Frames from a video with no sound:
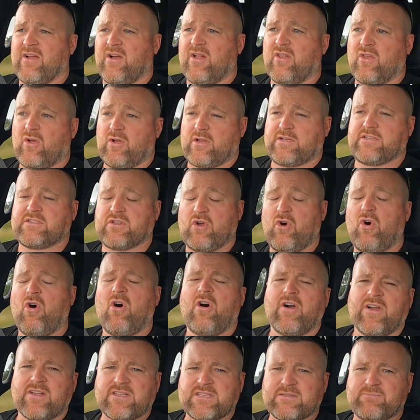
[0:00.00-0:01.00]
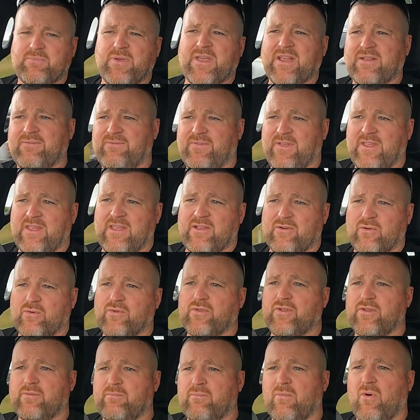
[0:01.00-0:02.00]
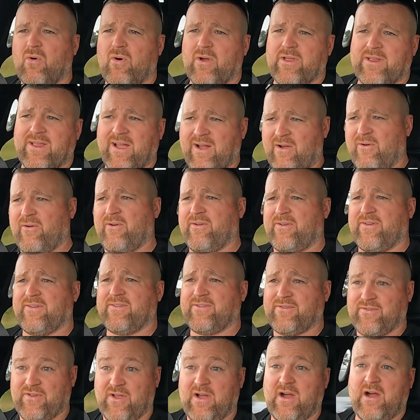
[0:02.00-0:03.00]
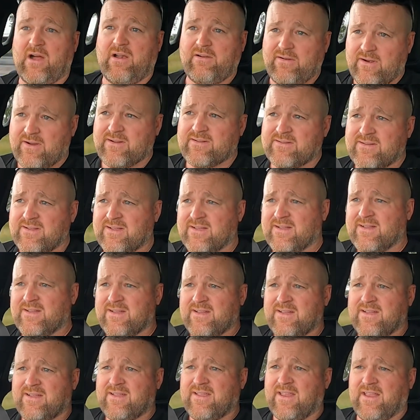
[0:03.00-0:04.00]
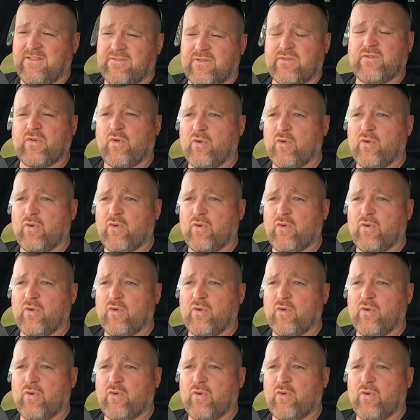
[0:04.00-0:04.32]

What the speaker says: like it's a higher spec vehicle than my current Sahara in the